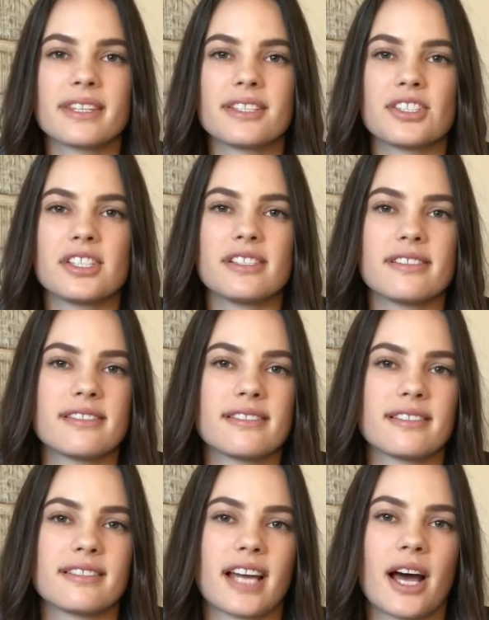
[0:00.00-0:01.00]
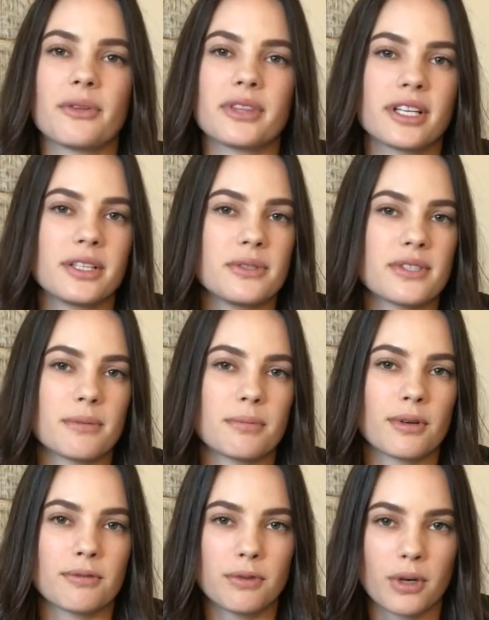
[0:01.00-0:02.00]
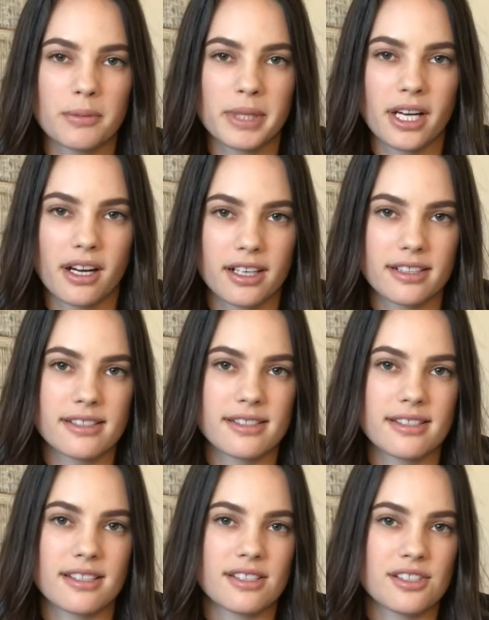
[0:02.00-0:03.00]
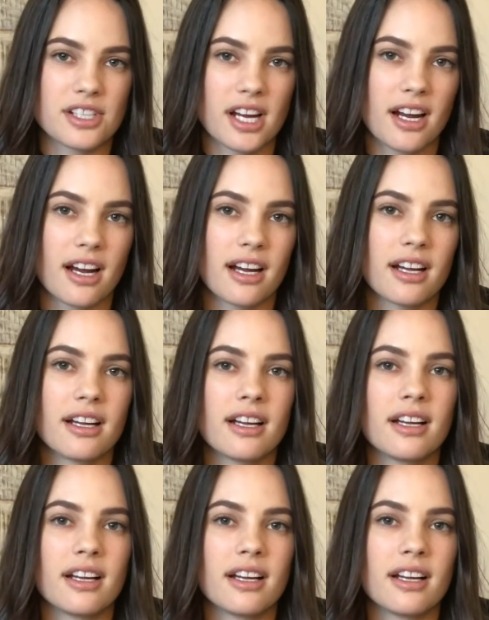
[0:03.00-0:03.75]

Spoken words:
She's out there using performing arts to share